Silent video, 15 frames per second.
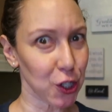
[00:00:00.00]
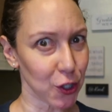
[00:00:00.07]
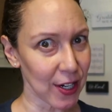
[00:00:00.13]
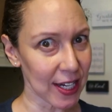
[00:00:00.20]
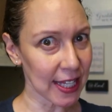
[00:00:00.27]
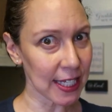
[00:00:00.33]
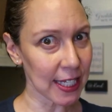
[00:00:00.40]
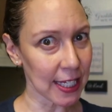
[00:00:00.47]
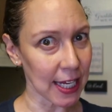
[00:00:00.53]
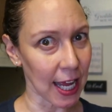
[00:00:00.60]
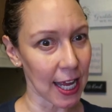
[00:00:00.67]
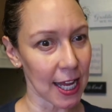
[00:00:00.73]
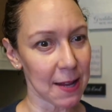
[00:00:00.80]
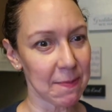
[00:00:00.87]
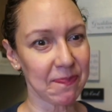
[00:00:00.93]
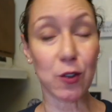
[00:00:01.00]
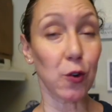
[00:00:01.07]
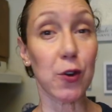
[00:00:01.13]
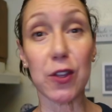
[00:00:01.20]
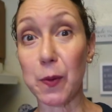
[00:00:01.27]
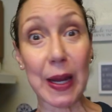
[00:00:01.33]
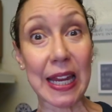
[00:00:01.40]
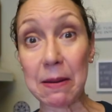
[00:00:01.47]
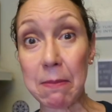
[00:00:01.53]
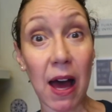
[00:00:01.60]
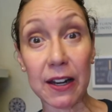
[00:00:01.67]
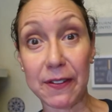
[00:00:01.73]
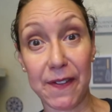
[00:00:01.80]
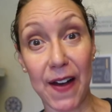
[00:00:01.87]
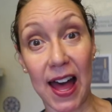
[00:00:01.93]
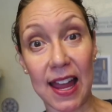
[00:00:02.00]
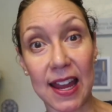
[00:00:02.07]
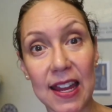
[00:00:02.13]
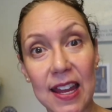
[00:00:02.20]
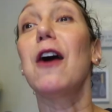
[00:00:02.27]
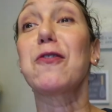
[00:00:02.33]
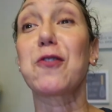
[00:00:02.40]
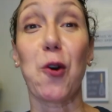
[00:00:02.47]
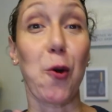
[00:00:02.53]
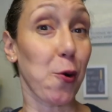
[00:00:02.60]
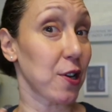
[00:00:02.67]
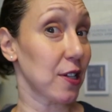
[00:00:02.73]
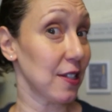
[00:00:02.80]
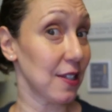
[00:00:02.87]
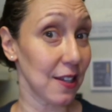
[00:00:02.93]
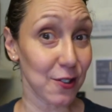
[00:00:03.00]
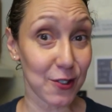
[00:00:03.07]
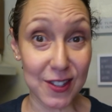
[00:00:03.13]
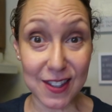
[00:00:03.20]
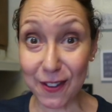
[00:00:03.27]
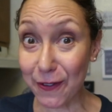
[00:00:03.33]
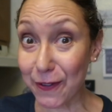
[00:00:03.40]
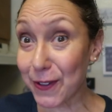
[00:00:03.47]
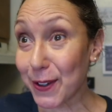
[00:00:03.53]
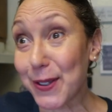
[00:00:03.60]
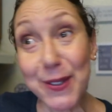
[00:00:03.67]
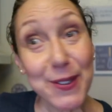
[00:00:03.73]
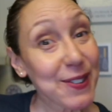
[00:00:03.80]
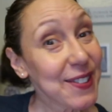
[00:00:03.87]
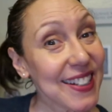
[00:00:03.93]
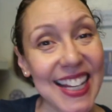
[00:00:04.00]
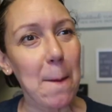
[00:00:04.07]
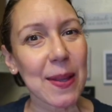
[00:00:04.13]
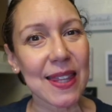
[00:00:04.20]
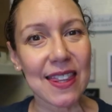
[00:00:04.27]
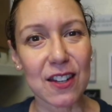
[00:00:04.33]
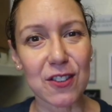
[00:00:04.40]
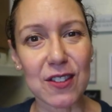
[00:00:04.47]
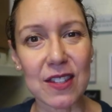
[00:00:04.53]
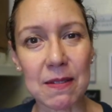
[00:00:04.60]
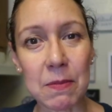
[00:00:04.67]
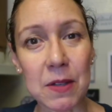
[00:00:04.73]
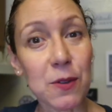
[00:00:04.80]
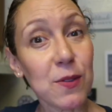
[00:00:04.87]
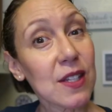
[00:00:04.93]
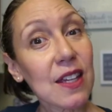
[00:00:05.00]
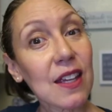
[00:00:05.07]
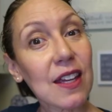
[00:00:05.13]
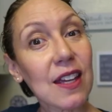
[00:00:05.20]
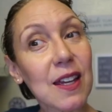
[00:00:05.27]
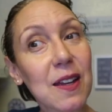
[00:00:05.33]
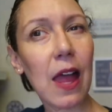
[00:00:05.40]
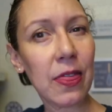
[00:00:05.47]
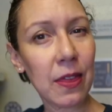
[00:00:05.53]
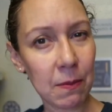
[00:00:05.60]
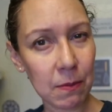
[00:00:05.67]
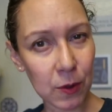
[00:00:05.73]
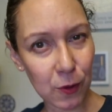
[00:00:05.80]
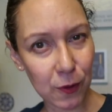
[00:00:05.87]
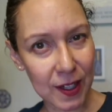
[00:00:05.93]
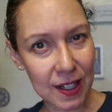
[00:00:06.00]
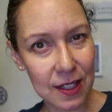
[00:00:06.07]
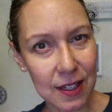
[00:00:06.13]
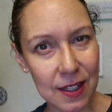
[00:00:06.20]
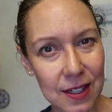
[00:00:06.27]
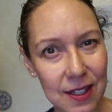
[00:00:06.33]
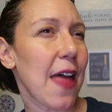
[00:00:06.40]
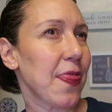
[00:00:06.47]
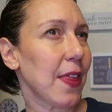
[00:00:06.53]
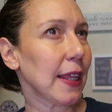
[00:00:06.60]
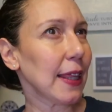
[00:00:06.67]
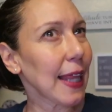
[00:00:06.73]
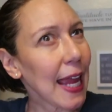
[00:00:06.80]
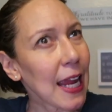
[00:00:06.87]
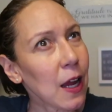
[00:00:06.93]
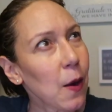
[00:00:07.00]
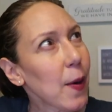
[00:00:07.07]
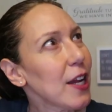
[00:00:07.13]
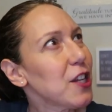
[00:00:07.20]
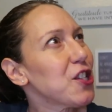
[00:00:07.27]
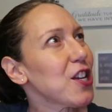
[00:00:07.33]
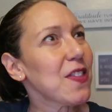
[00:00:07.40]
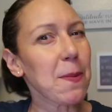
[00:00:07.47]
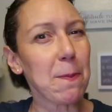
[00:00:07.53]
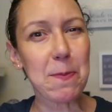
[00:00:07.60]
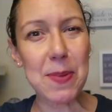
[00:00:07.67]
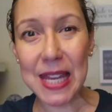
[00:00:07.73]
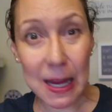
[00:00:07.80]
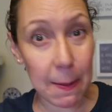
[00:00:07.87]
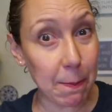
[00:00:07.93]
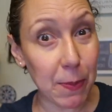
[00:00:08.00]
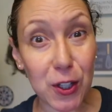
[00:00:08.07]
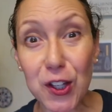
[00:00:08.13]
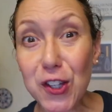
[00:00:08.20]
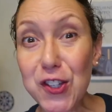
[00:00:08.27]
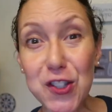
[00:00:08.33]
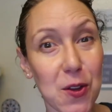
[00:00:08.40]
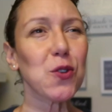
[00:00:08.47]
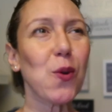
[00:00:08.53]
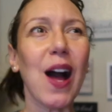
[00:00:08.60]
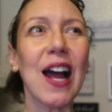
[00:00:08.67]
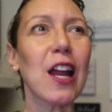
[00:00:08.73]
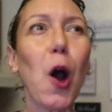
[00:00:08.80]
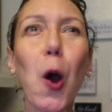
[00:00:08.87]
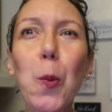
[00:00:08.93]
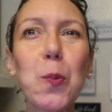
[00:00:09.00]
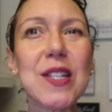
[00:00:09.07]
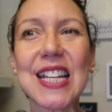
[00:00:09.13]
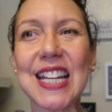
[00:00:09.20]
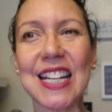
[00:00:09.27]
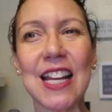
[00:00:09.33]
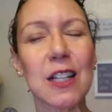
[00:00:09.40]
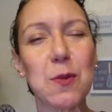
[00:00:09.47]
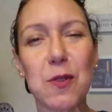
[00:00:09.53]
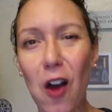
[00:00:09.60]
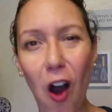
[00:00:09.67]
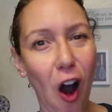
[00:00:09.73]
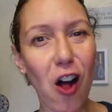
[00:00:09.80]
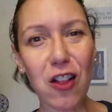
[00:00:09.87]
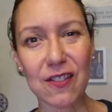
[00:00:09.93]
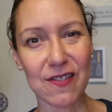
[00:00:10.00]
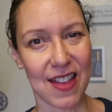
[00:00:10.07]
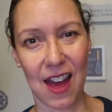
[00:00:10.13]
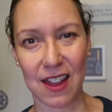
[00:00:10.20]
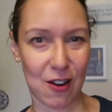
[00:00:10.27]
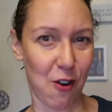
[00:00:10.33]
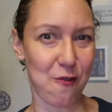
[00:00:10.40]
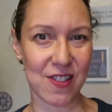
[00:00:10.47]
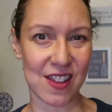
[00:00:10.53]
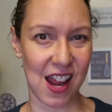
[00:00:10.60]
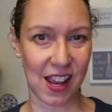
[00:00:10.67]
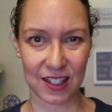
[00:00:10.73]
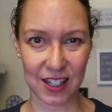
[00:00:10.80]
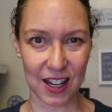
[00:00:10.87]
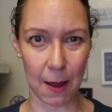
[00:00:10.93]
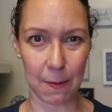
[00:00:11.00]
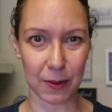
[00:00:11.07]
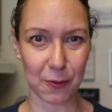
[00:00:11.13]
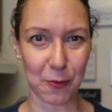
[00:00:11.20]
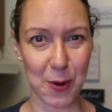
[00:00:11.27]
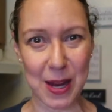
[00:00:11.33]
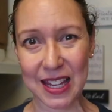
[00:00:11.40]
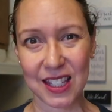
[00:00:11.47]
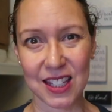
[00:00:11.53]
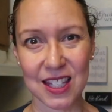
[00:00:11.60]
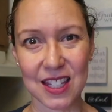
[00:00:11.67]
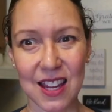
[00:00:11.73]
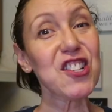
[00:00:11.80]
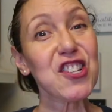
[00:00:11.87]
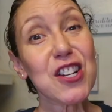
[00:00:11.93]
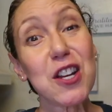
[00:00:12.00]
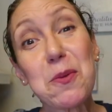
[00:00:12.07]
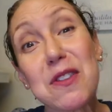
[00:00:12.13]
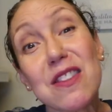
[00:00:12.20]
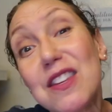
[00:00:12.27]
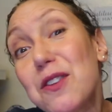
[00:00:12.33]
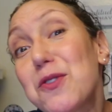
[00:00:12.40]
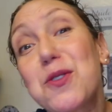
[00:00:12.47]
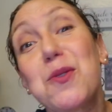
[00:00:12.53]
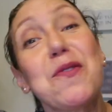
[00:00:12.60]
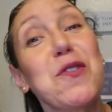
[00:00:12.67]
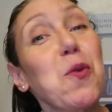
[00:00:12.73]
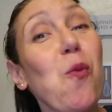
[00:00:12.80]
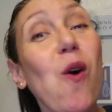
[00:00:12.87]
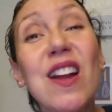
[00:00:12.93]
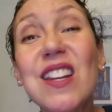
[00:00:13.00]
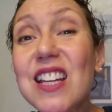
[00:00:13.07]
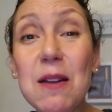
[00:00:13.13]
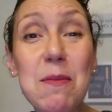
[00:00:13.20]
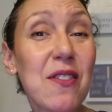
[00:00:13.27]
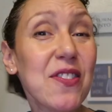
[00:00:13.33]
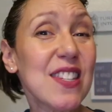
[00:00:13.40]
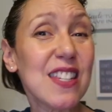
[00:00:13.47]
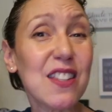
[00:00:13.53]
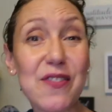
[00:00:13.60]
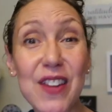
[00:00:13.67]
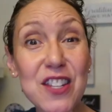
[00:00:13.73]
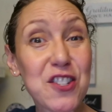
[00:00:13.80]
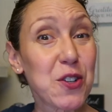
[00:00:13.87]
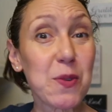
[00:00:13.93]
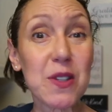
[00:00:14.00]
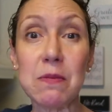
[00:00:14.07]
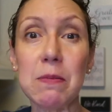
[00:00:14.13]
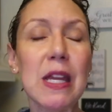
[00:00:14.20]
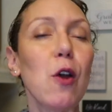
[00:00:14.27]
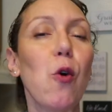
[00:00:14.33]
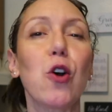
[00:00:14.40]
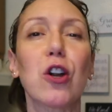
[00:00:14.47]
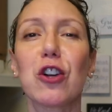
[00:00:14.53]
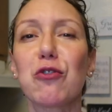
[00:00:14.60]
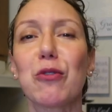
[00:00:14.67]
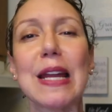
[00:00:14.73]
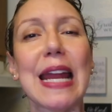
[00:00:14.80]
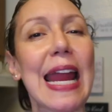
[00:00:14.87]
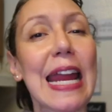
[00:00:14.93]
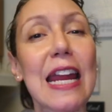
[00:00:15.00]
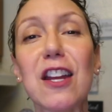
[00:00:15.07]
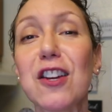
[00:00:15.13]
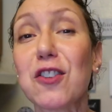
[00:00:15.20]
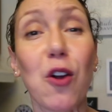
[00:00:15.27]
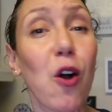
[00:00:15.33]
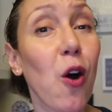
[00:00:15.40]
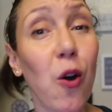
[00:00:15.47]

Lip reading: during this time, or that we can modify. Of course, there's the food, but there's the music, and the movies, and the language, and the people. So I hope to connect with all of that over the next couple of weeks and share it with you. So if you want to come on this adventure with me or create your